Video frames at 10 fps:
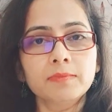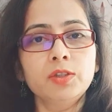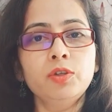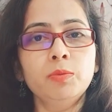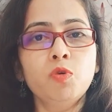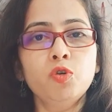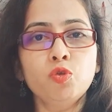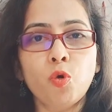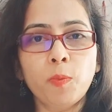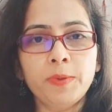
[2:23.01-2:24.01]
You are more
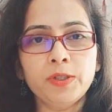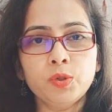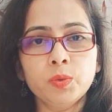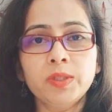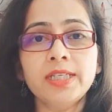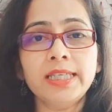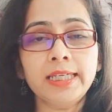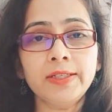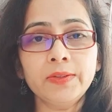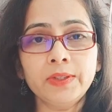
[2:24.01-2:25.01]
open towards
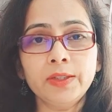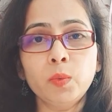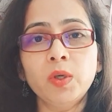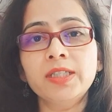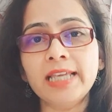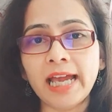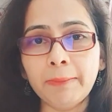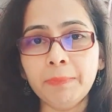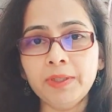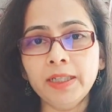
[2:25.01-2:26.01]
hearing what's
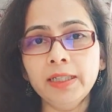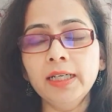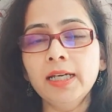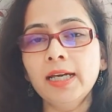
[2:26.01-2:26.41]
happening,